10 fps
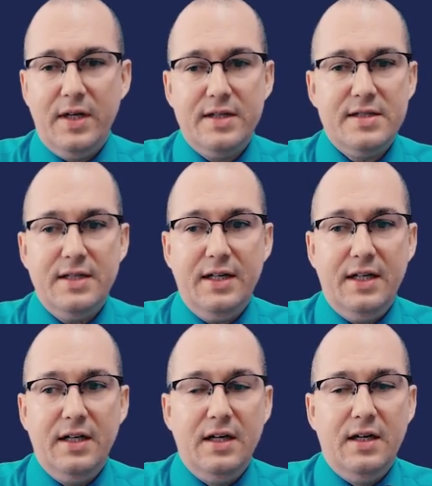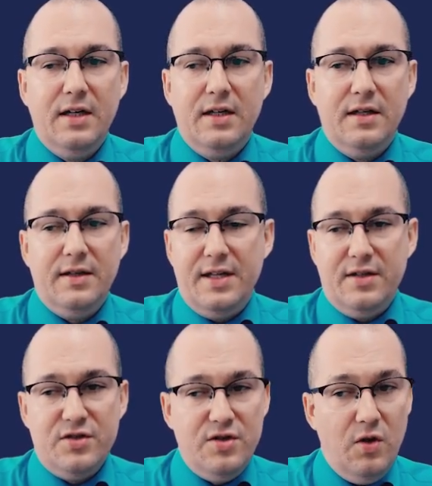can see that
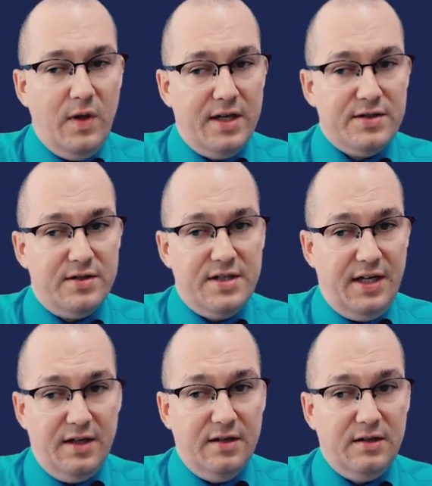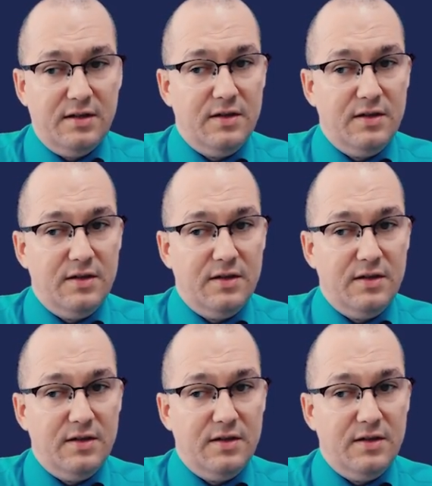there's no answers here.